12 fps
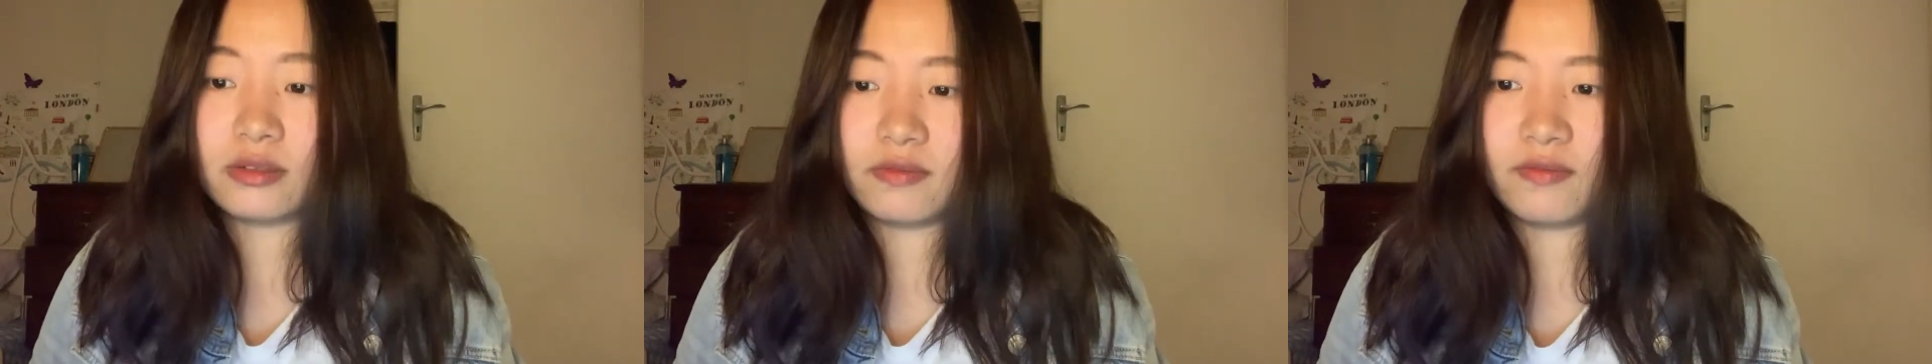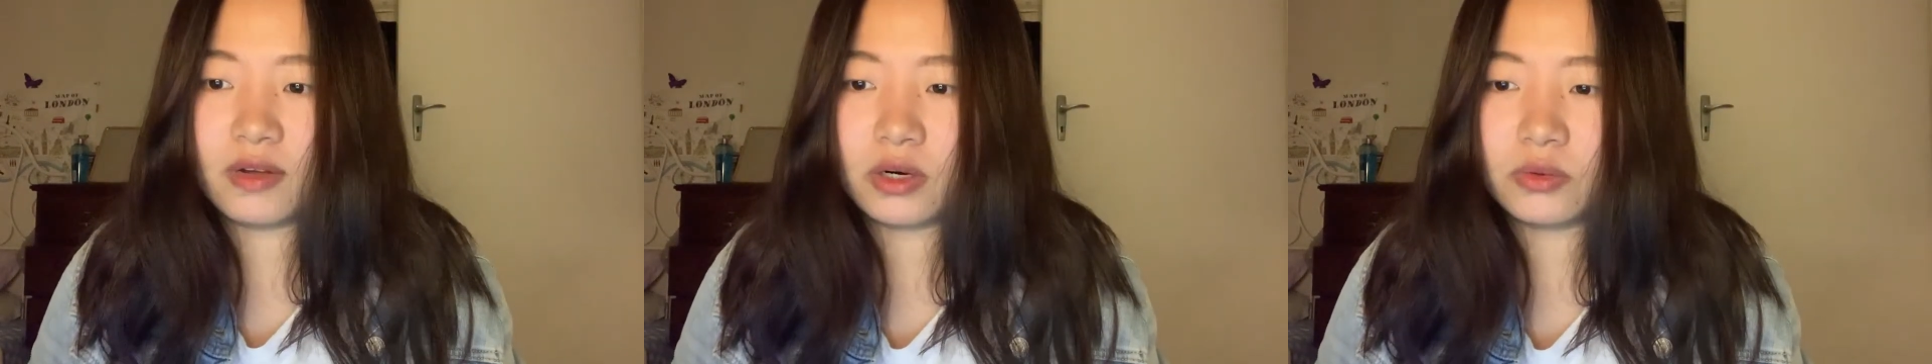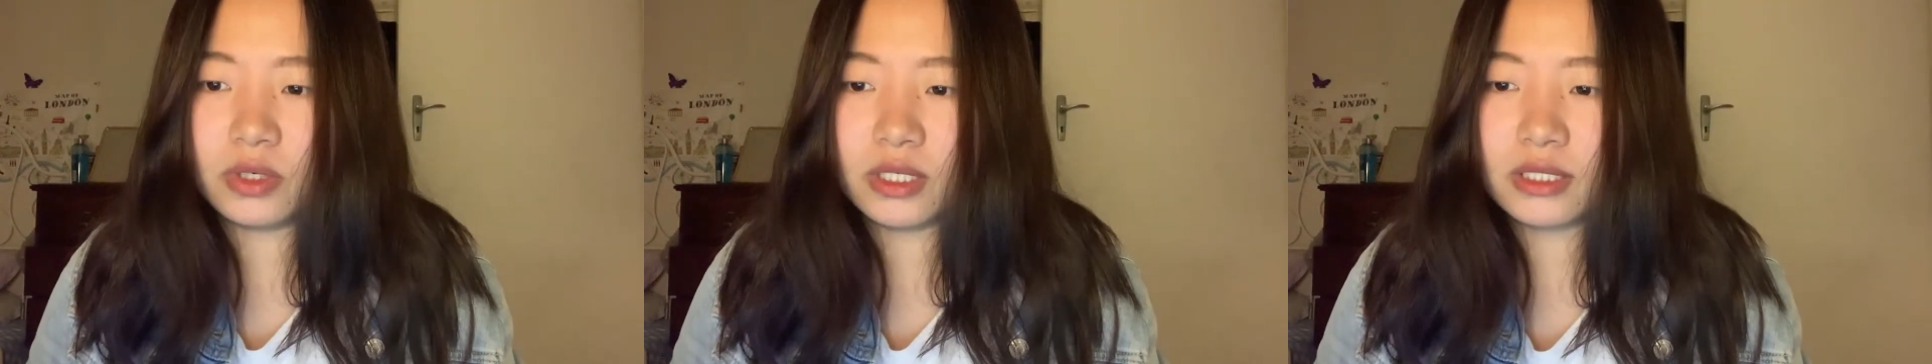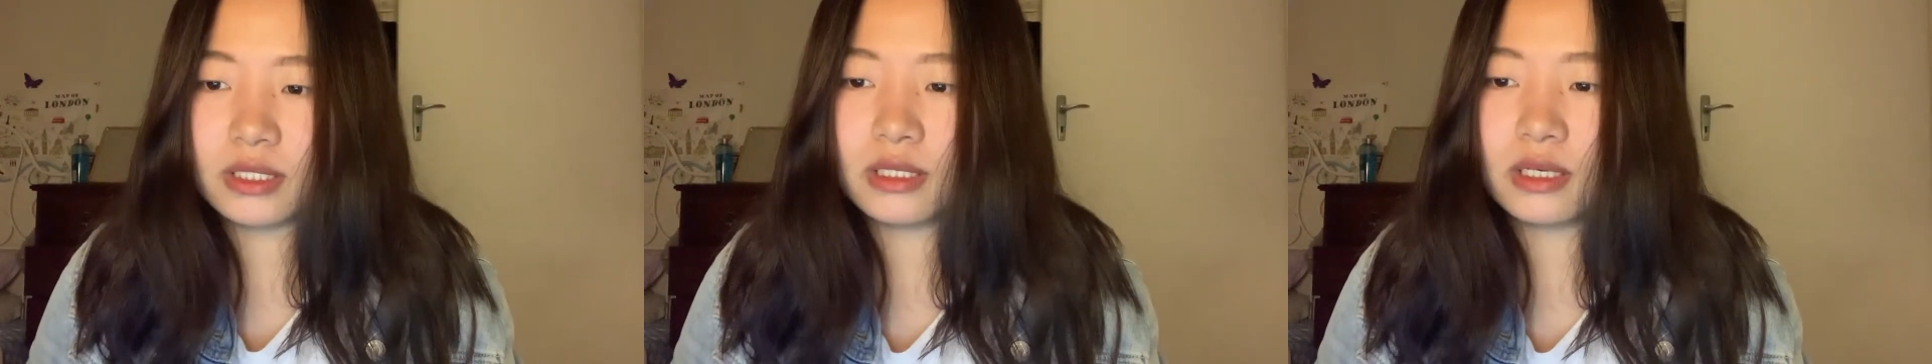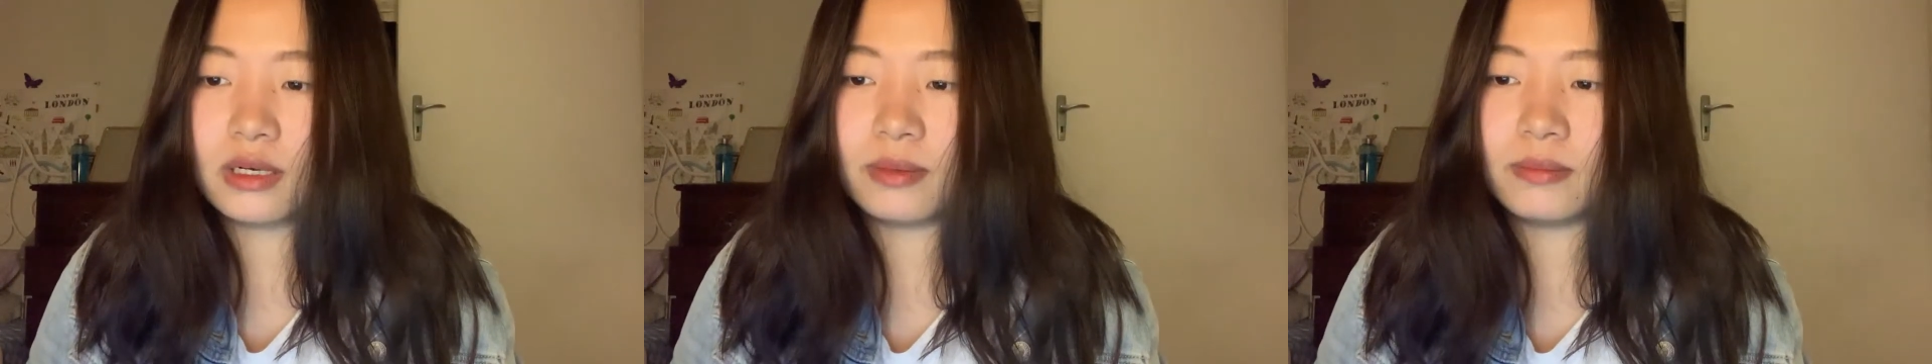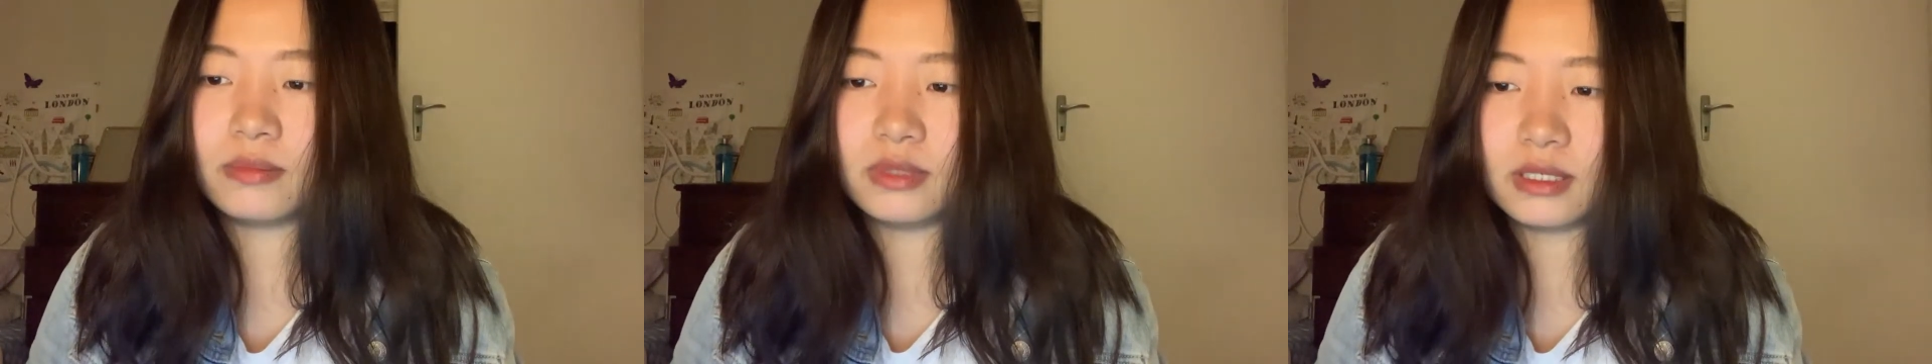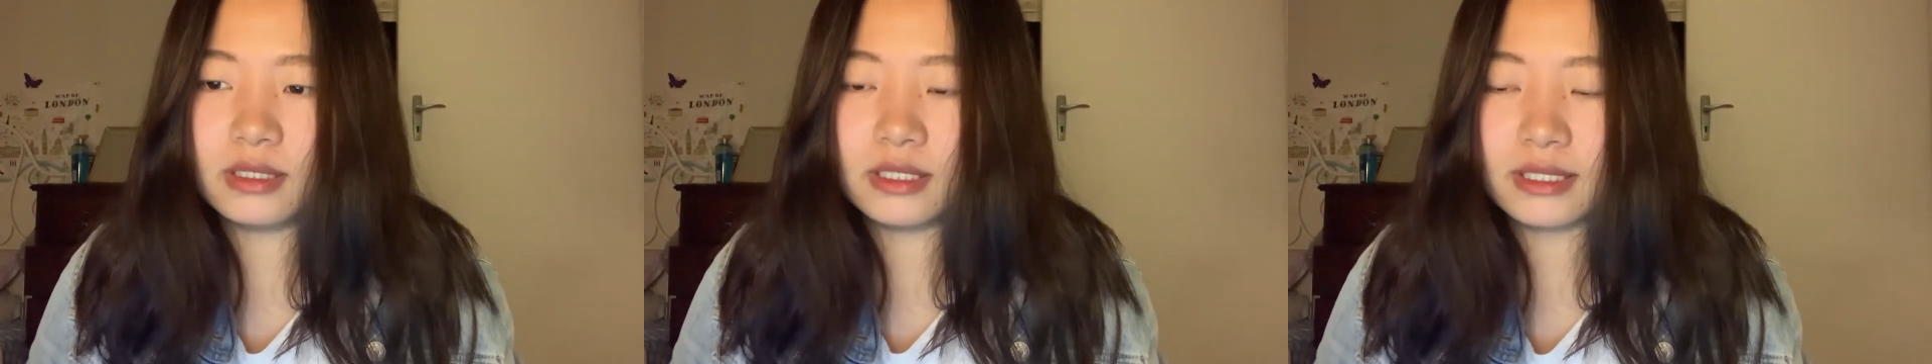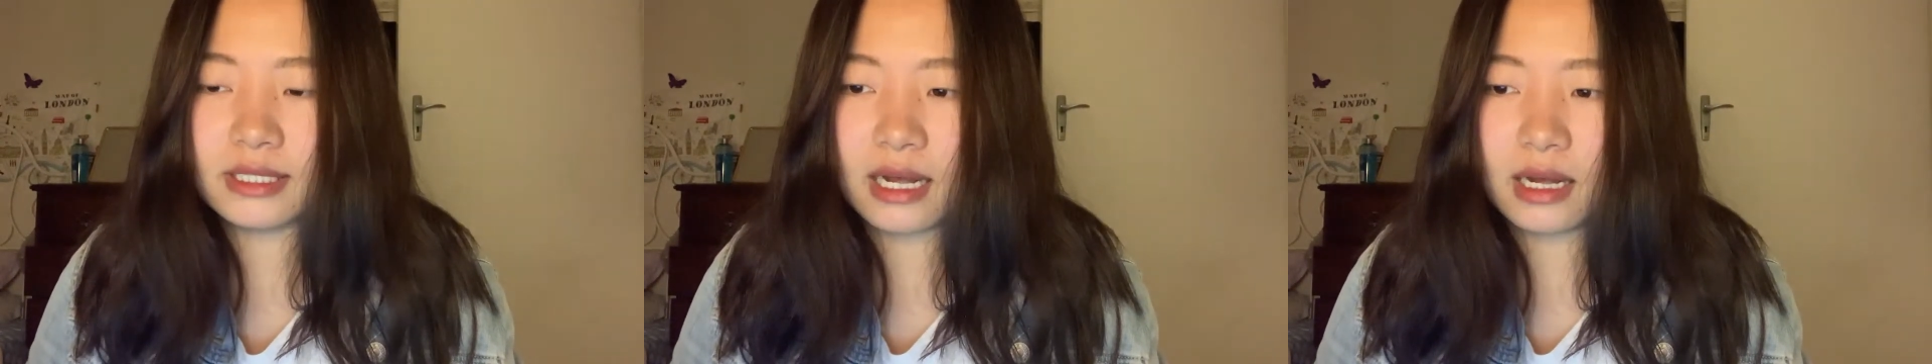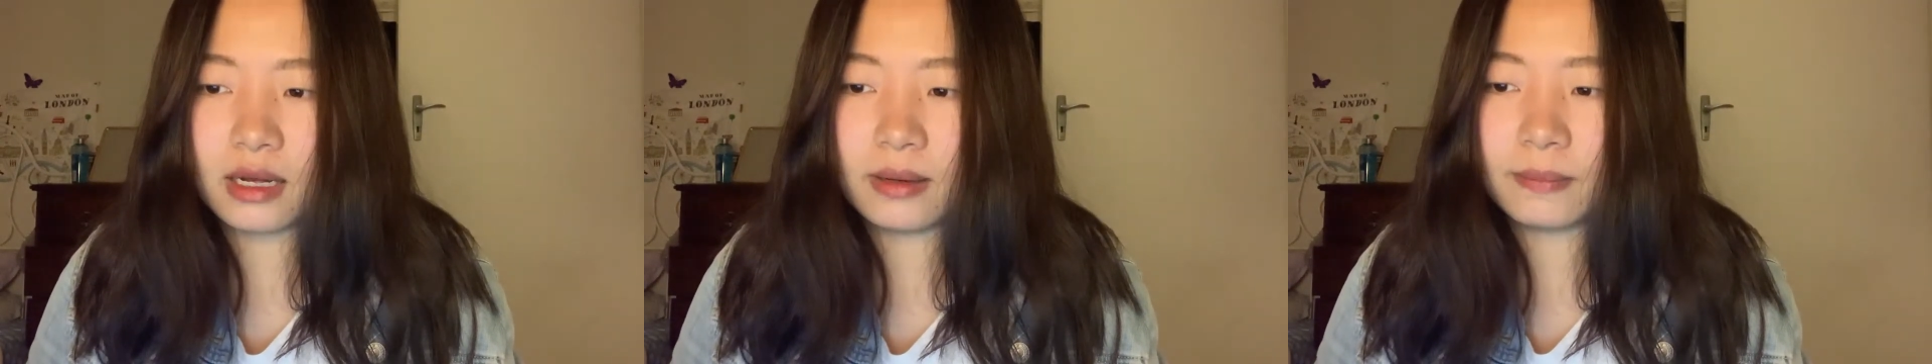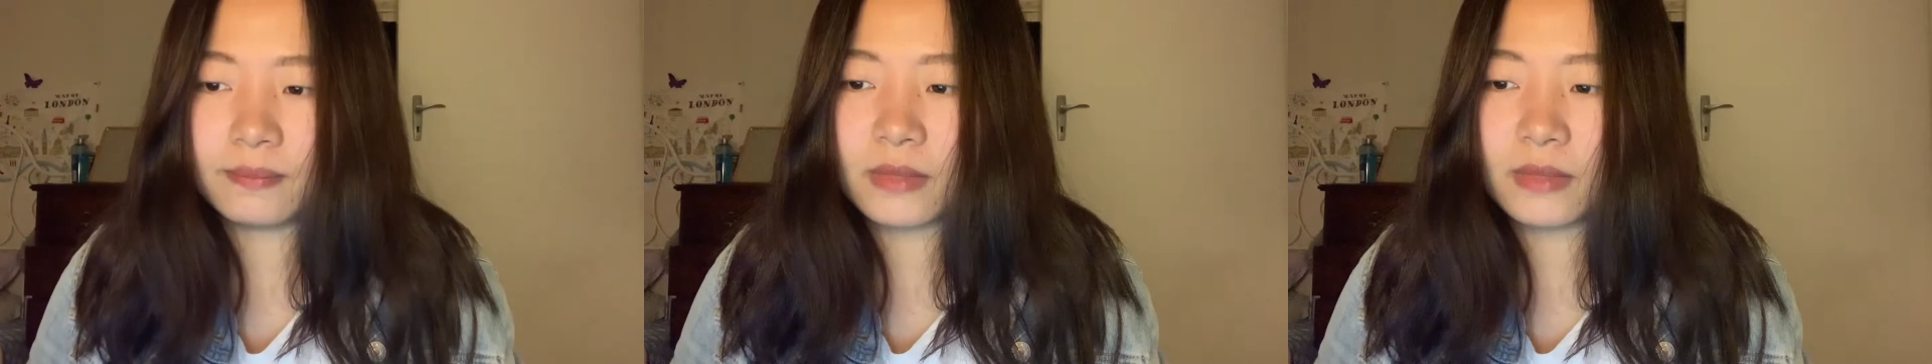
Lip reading: various learners are